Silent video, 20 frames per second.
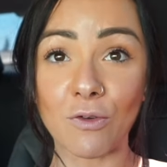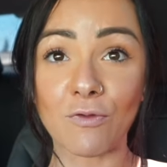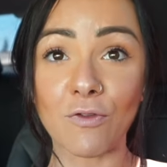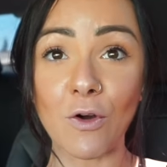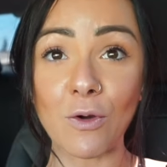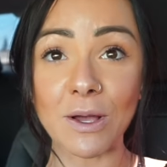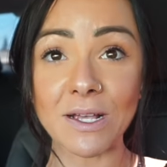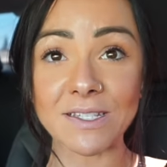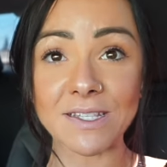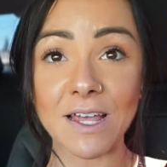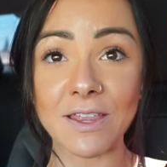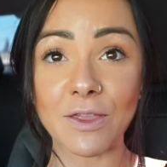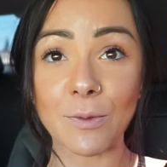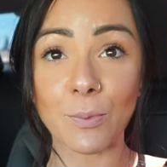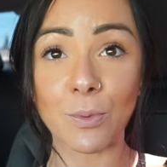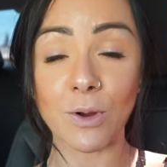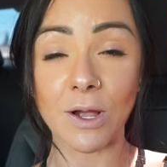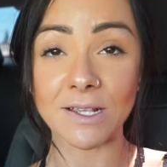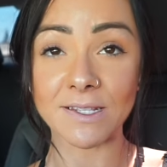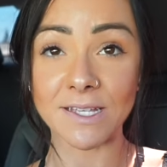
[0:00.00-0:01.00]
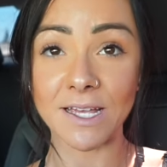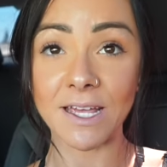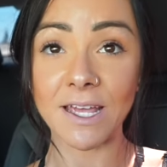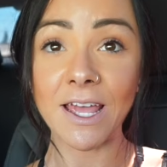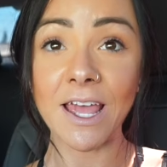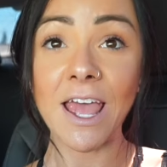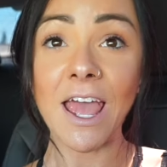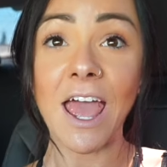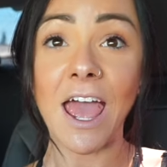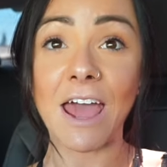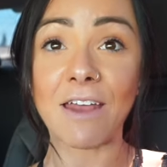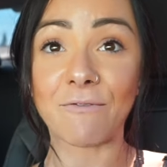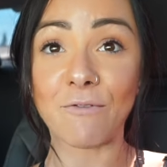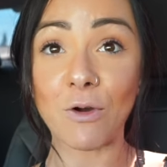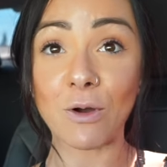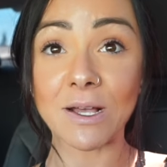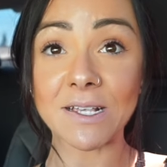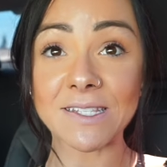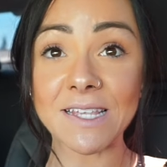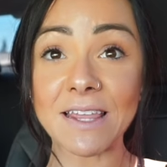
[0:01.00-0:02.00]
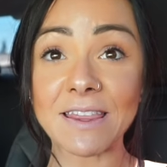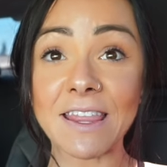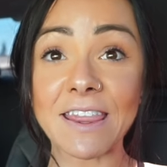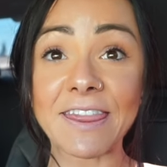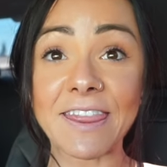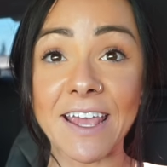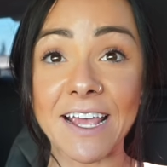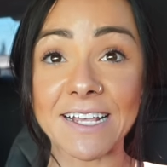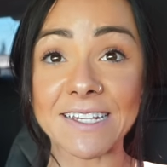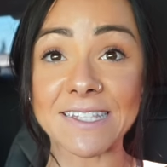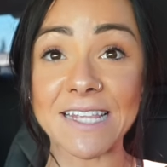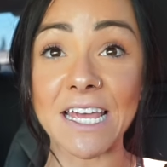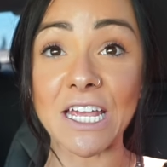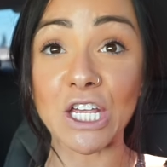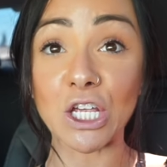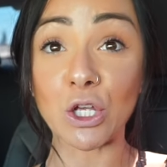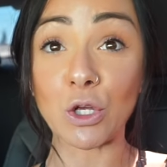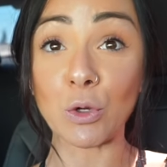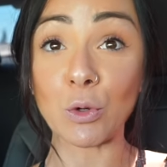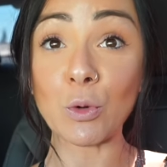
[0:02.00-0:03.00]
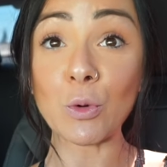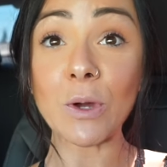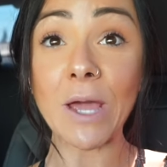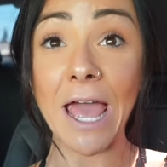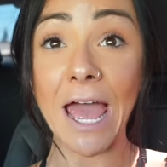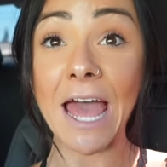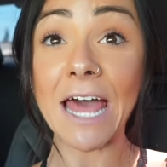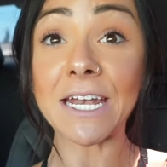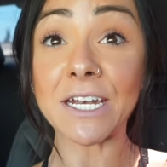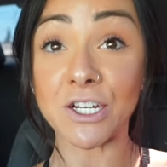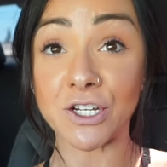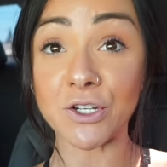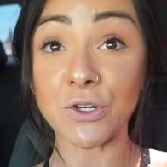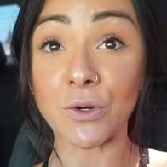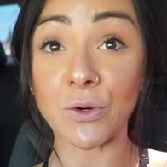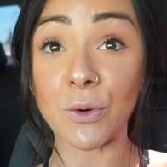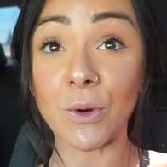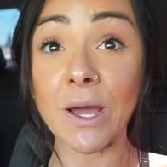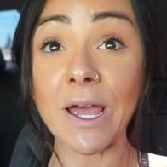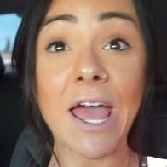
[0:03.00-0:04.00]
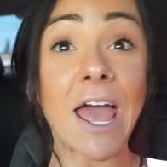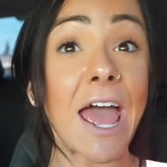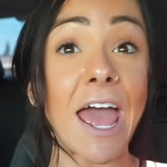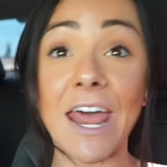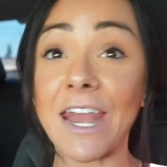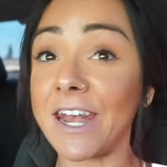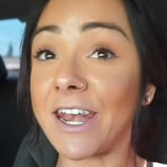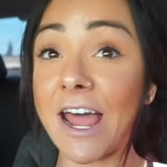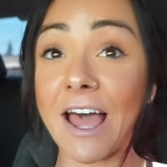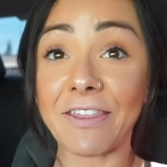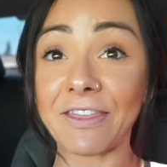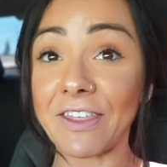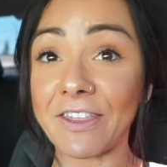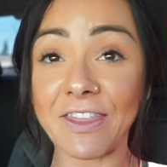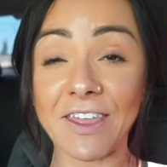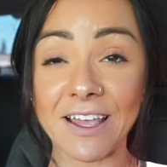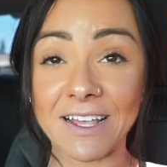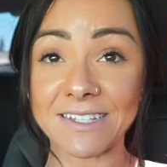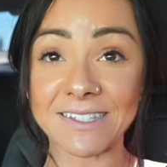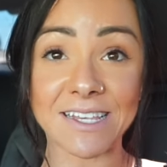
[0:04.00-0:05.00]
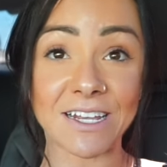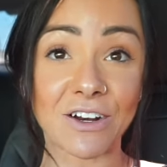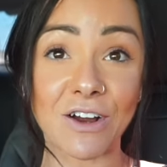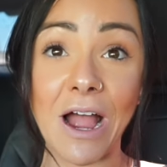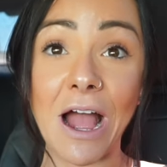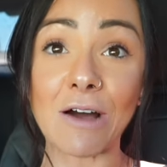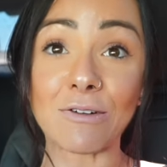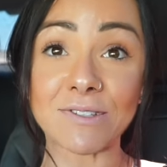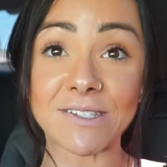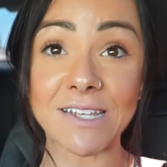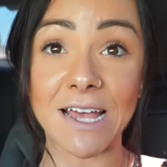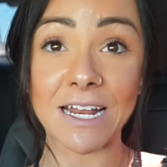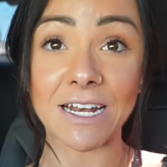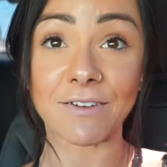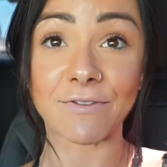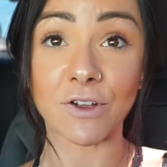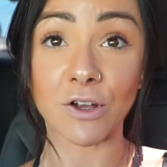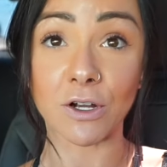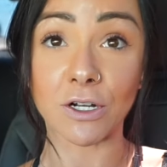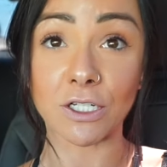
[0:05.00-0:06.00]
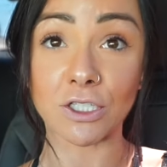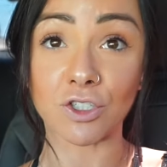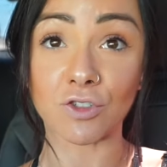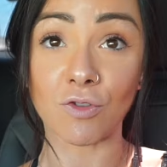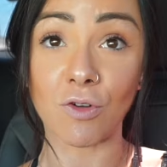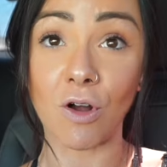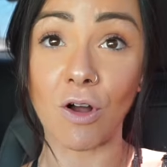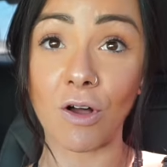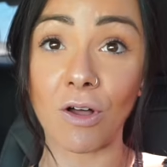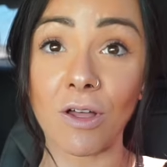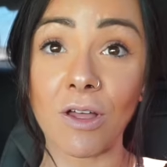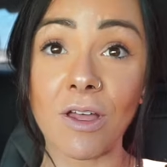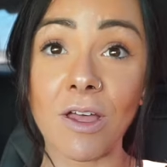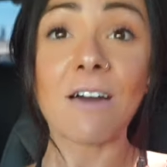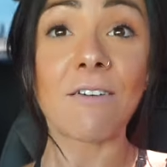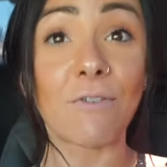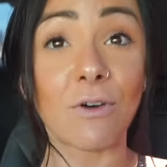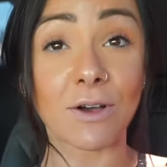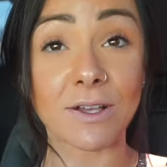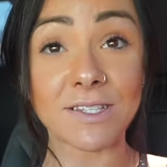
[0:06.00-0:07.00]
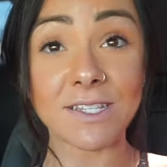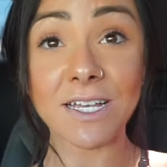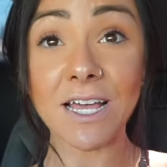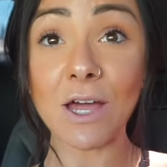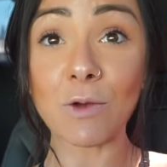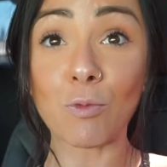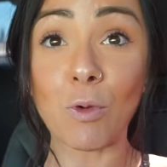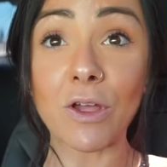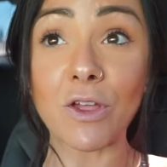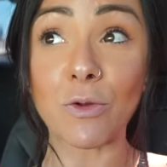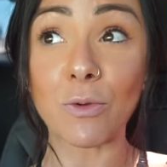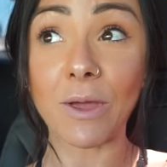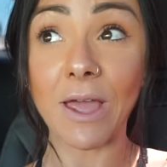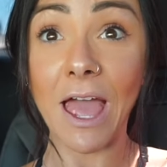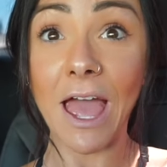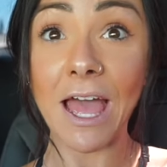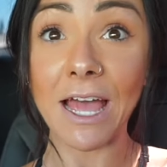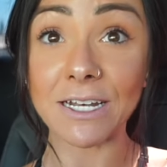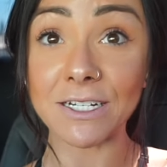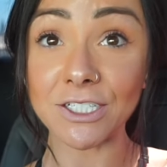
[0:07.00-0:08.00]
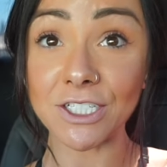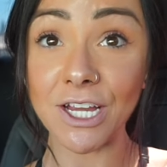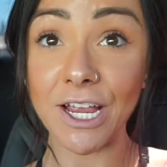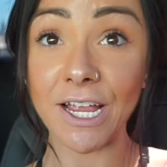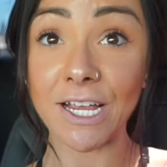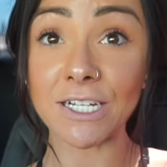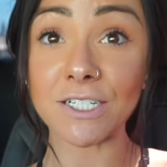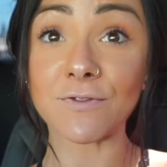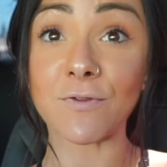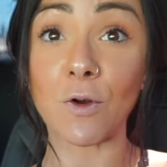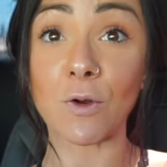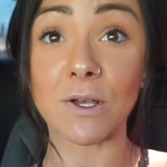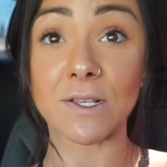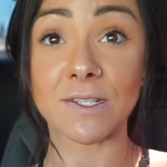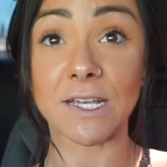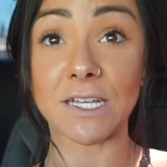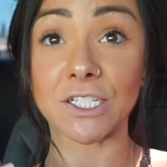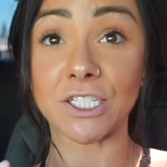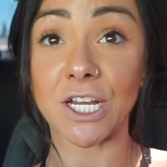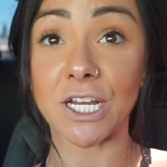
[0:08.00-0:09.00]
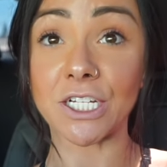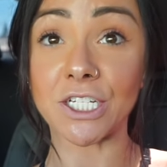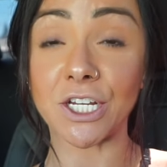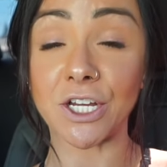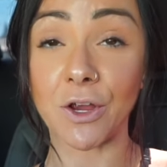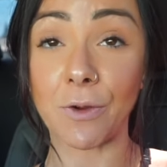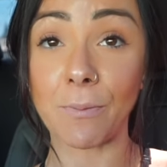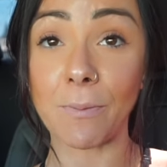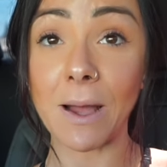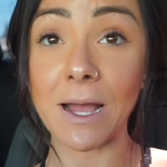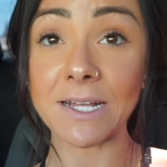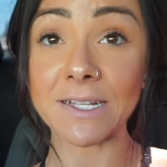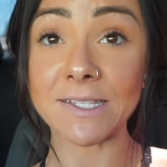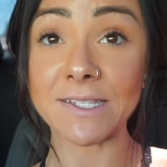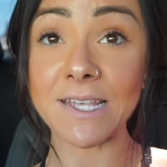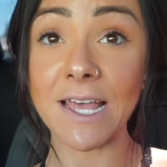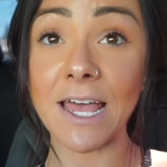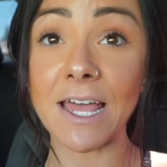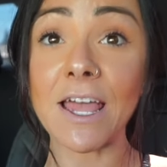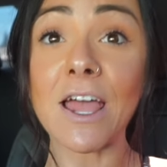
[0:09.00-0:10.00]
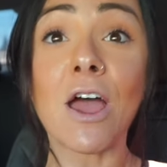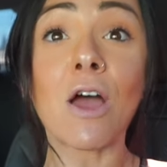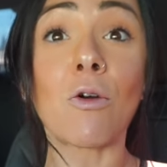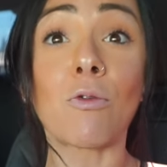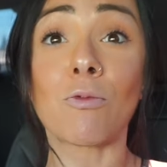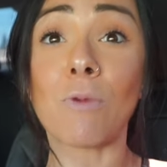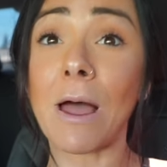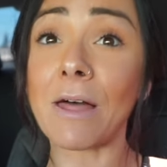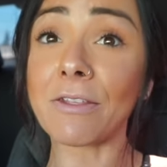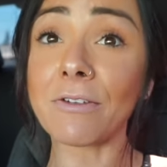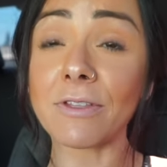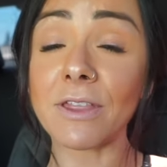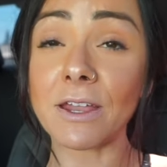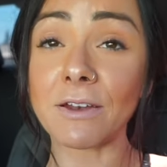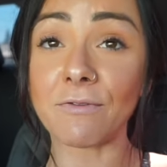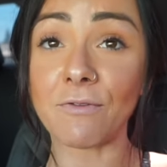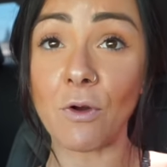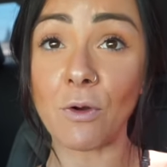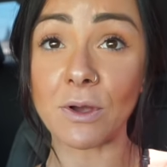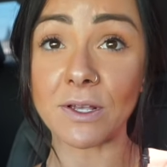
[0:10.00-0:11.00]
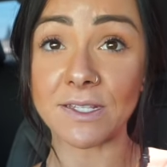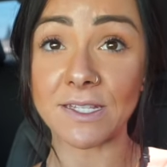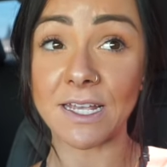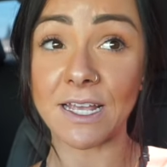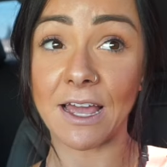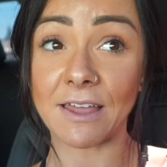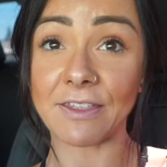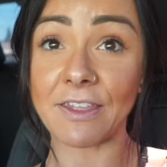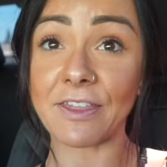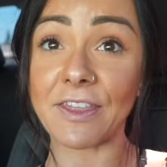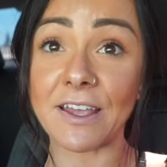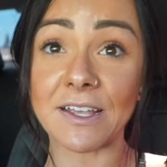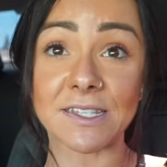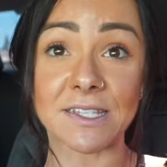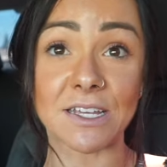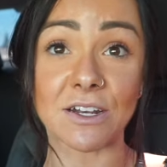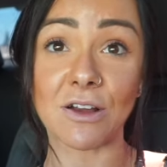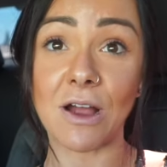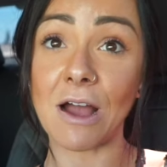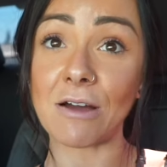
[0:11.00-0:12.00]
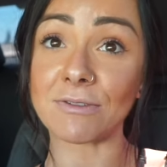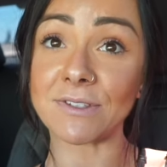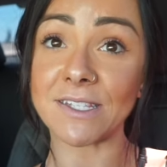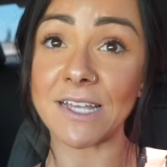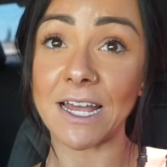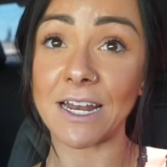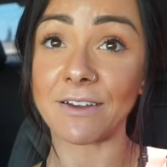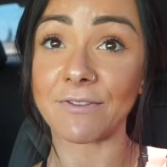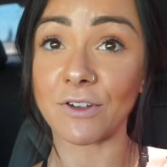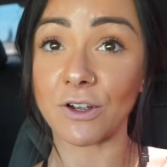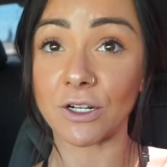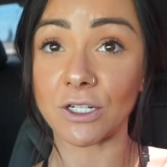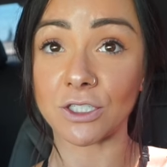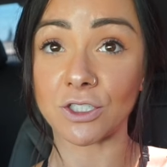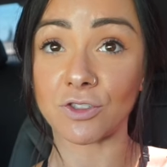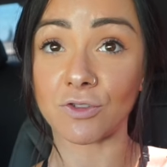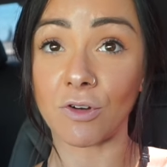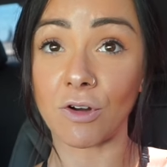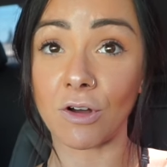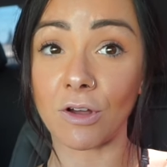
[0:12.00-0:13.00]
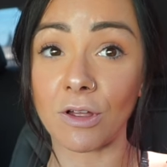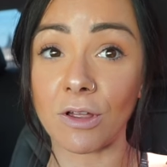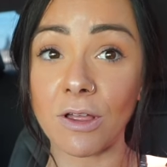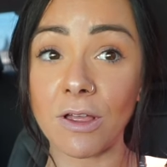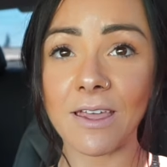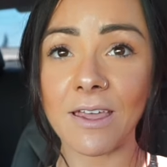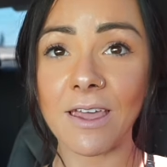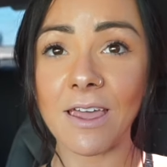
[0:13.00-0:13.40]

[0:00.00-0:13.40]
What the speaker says: Focus on the present and focus on the things that you can do and not the things that are outside of your control. Focusing on what you can change, focus on changing your mindset rather than focusing on the things that are outside of your control.